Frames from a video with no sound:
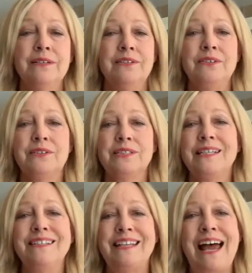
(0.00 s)
your
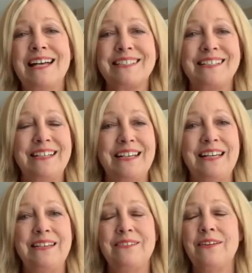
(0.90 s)

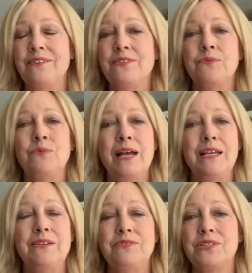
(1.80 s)
tenacity, the way
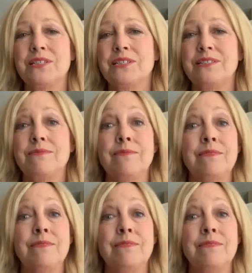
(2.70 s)
you just